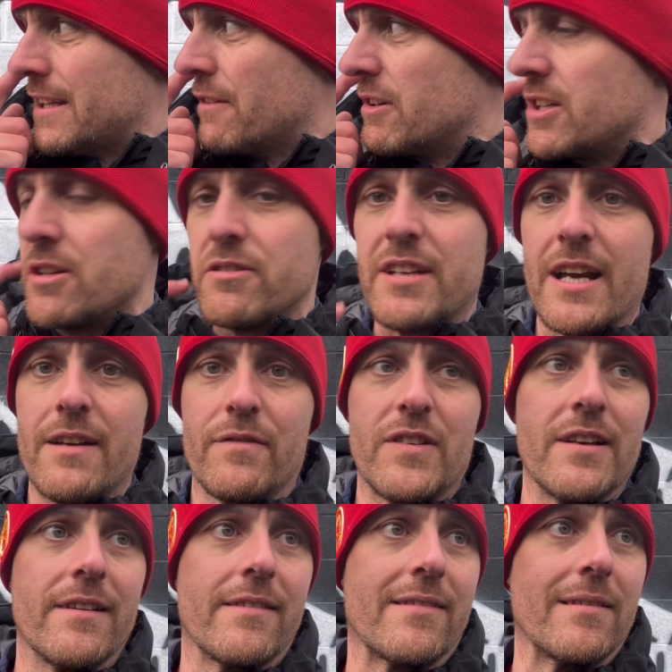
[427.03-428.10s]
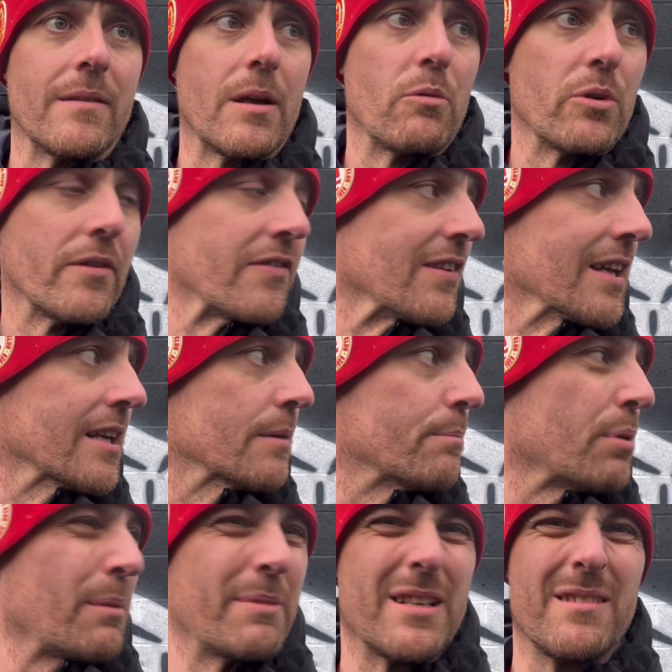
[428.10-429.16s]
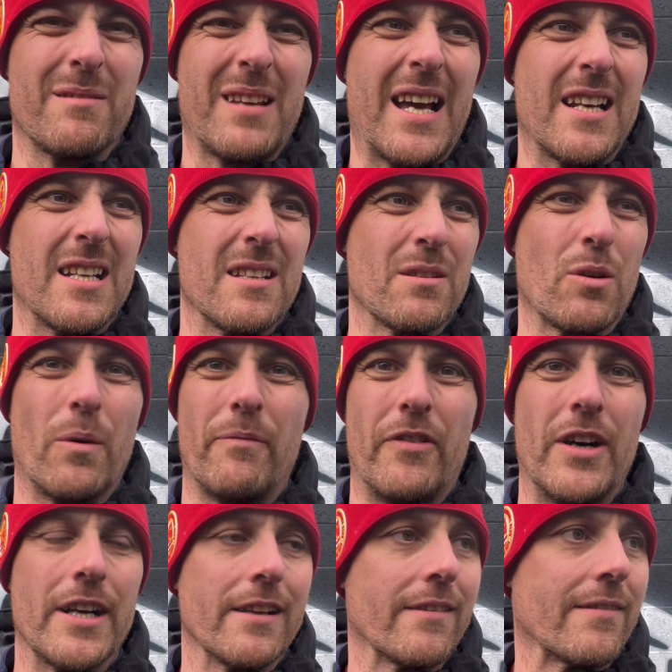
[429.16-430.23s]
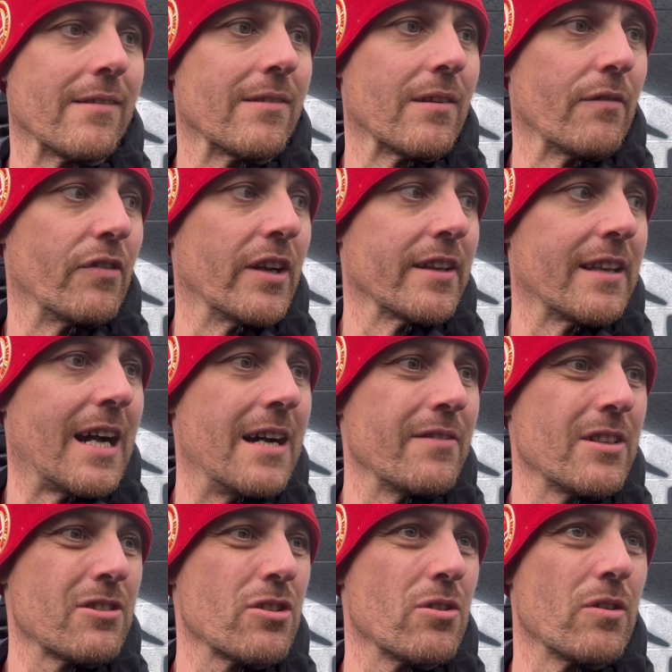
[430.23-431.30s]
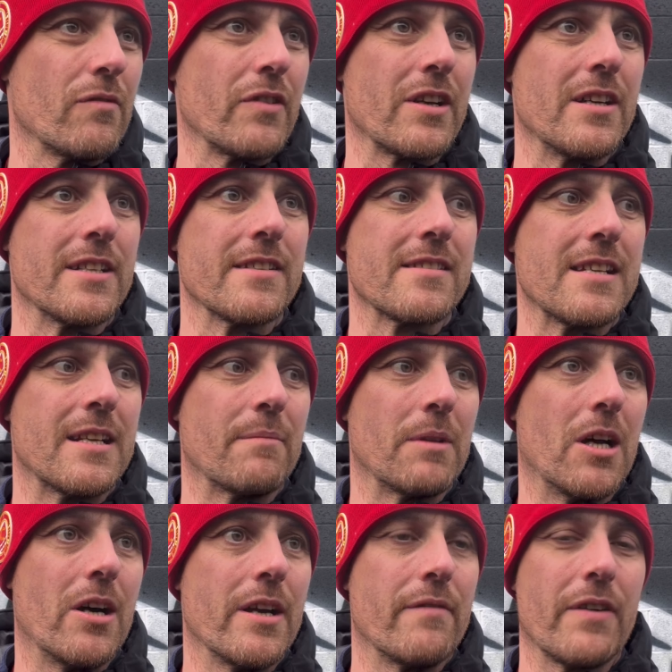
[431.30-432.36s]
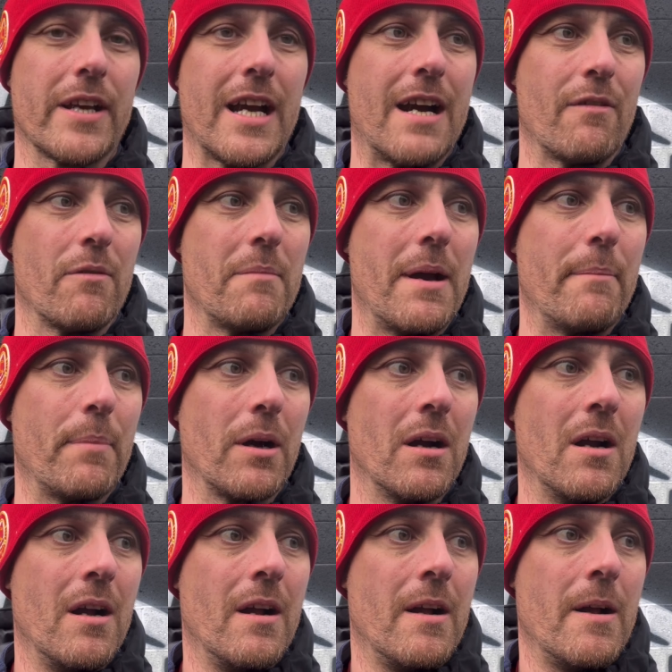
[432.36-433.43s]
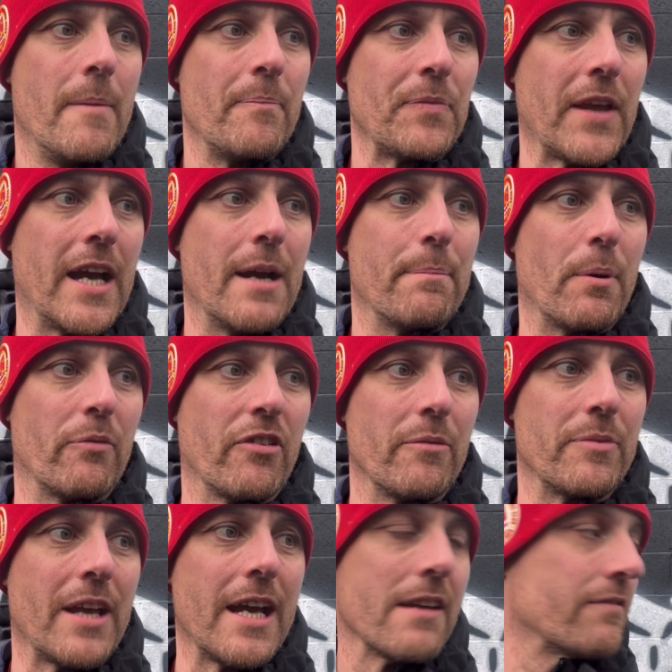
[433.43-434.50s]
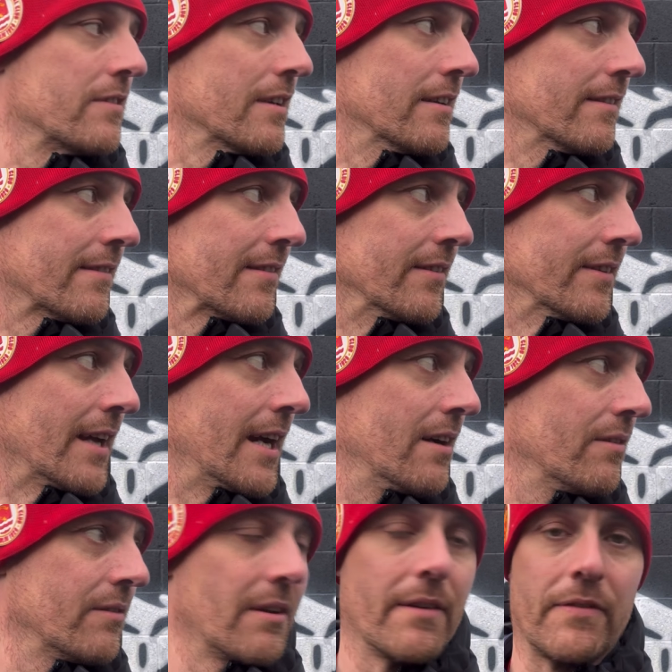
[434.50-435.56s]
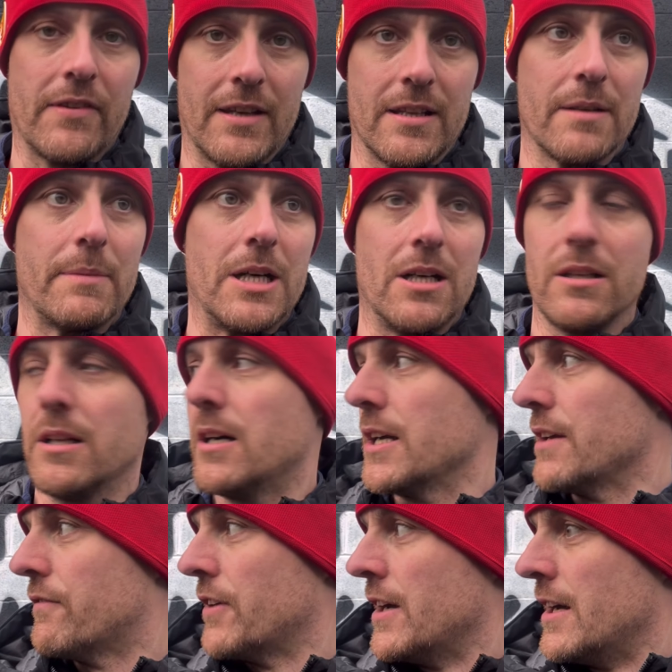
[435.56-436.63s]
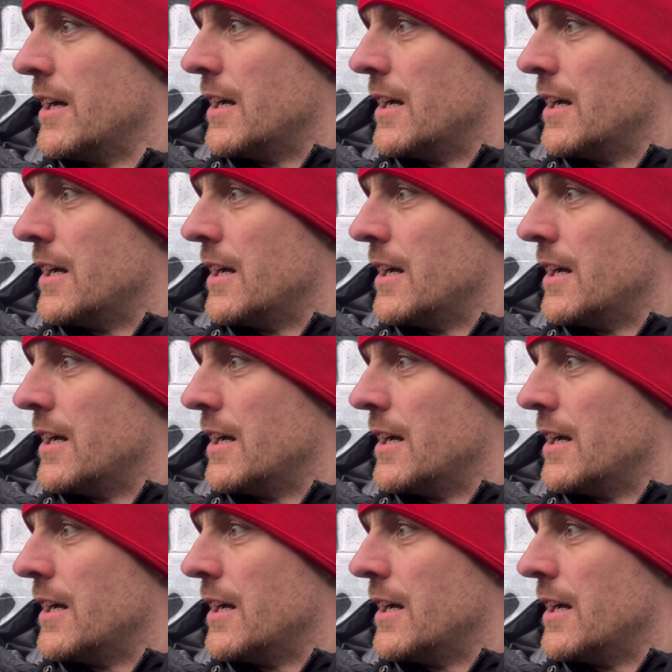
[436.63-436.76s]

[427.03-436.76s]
Now I knew Dave Tilson, I would have seen him probably in telly and cup finals and stuff like that. I'm not sure if I kind of seen him live, I can't remember. Uh, but from Dave Tilson down, I've seen them all live.